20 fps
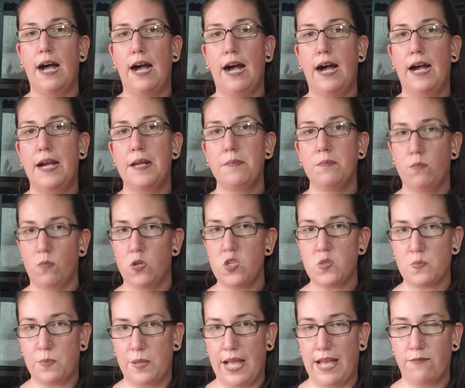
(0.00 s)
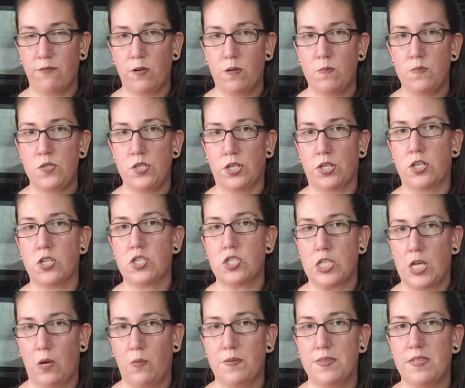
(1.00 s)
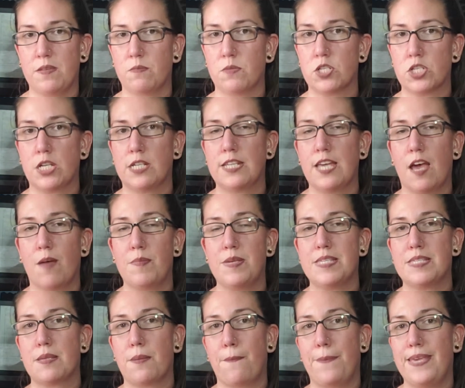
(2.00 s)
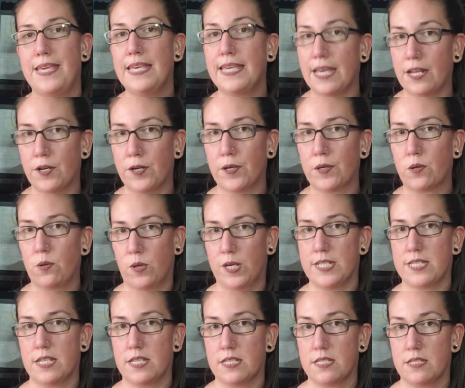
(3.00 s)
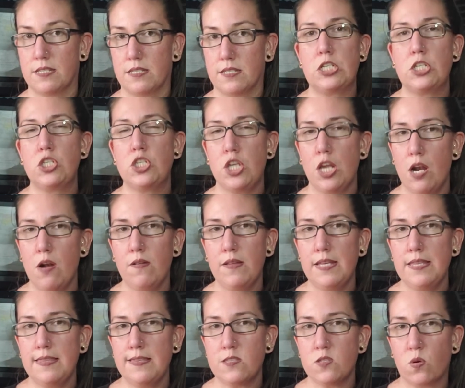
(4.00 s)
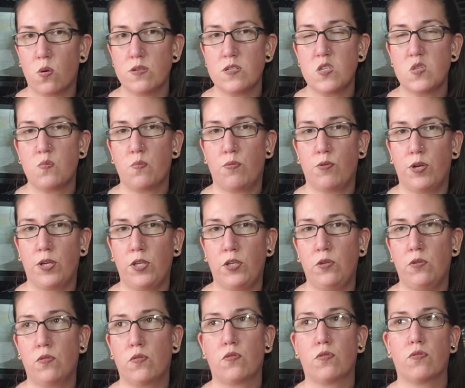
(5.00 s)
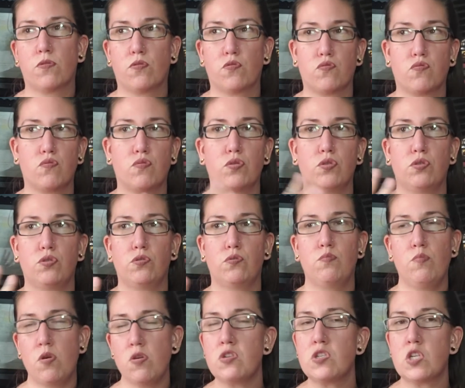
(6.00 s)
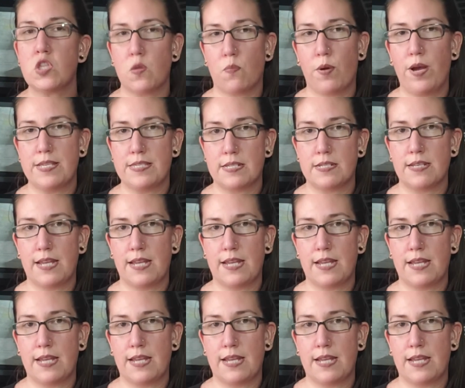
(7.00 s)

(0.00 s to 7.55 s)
On most platforms, you're going to start with the Michel Thomas beginner courses. Generally, these courses bring you through most of the present